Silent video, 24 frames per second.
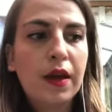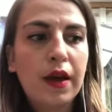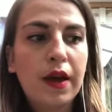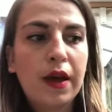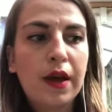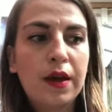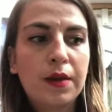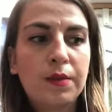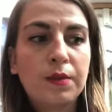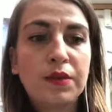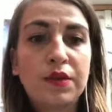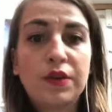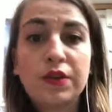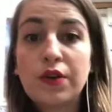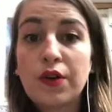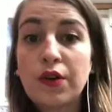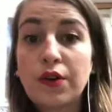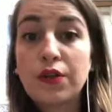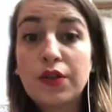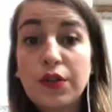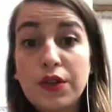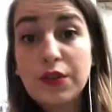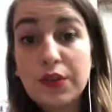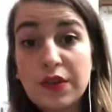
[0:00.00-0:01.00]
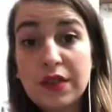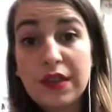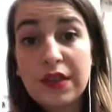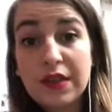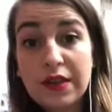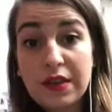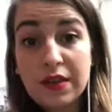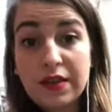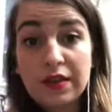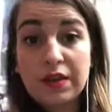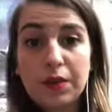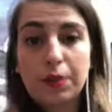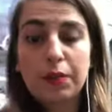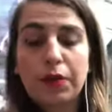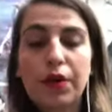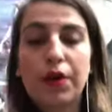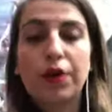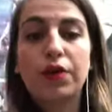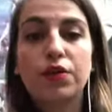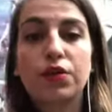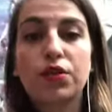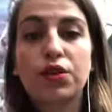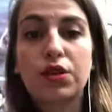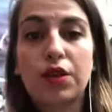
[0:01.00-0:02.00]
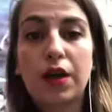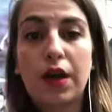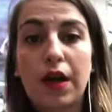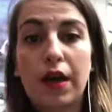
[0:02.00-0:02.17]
Um, so, using this approach,